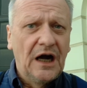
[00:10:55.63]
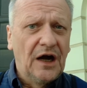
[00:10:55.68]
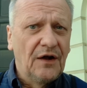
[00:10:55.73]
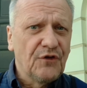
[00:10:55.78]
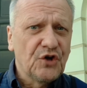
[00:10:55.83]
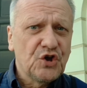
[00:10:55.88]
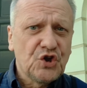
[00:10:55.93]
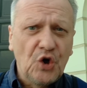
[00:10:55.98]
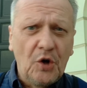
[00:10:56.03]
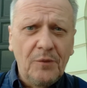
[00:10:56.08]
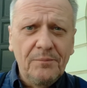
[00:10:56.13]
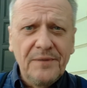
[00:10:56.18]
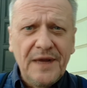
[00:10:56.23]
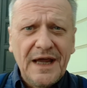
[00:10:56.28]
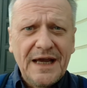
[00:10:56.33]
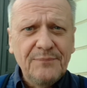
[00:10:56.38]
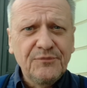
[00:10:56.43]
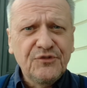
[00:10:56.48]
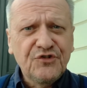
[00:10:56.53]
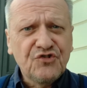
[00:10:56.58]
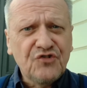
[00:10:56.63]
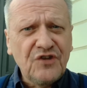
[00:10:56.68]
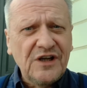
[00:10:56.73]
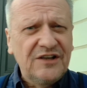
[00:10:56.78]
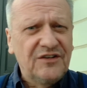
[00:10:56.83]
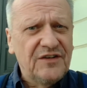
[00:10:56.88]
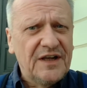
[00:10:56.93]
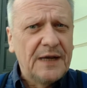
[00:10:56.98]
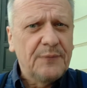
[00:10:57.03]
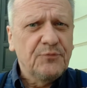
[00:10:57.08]
the shop names,
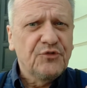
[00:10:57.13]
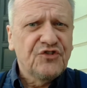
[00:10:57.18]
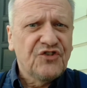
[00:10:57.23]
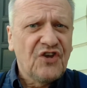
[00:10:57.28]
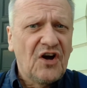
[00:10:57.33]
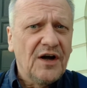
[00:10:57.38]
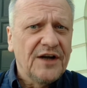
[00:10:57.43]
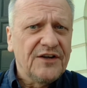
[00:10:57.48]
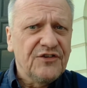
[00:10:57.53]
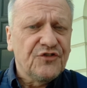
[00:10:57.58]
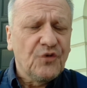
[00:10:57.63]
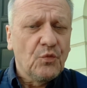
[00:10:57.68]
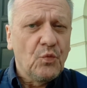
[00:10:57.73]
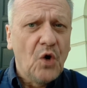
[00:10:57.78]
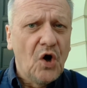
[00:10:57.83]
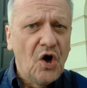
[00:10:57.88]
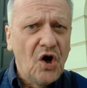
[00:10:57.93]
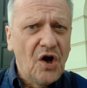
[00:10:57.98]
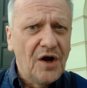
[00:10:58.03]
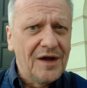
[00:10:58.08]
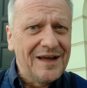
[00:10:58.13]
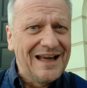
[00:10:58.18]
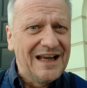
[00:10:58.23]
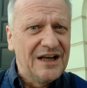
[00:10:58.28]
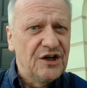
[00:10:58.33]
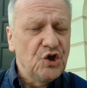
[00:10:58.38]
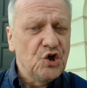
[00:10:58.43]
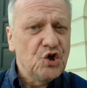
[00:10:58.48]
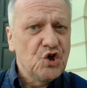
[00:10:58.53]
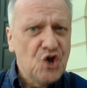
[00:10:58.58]
street names, signs were
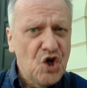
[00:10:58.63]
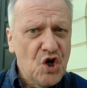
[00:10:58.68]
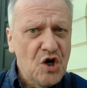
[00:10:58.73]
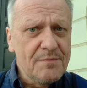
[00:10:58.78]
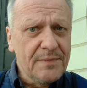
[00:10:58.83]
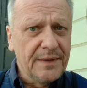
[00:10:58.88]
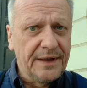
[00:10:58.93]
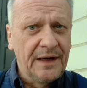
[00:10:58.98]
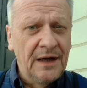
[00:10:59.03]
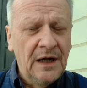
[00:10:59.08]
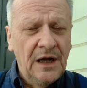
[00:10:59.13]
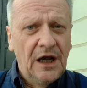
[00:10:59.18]
in German.